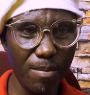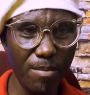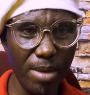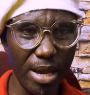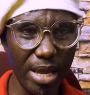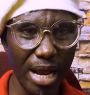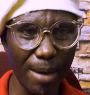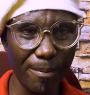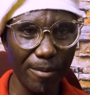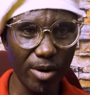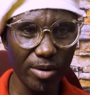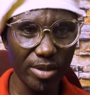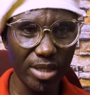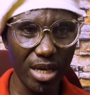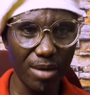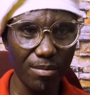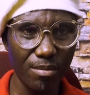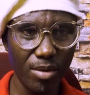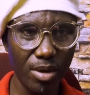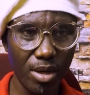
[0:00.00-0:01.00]
men among
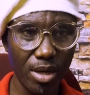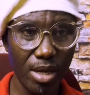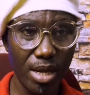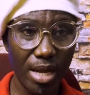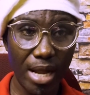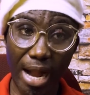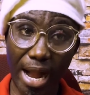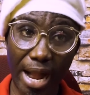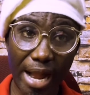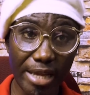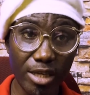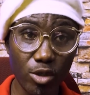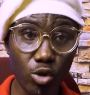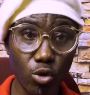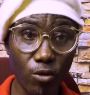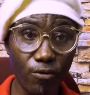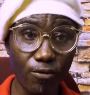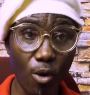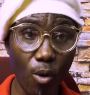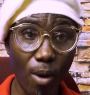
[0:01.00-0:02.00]
them are
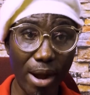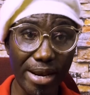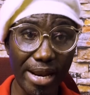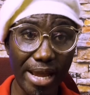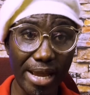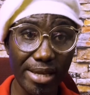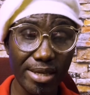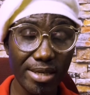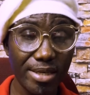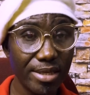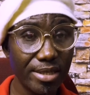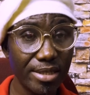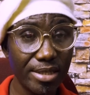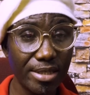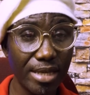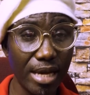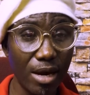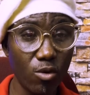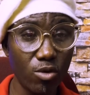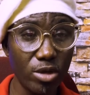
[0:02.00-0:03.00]
into 419,
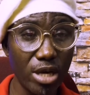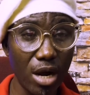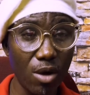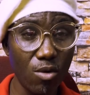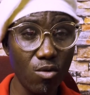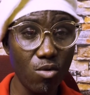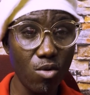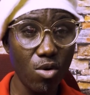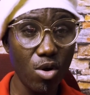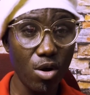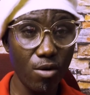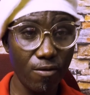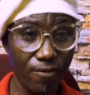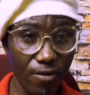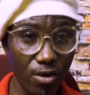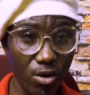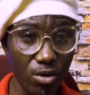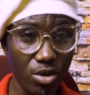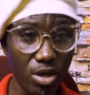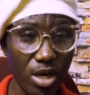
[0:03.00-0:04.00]
Yahoo,
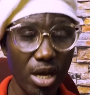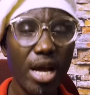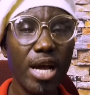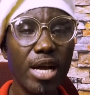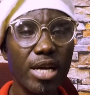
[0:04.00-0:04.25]
fraud.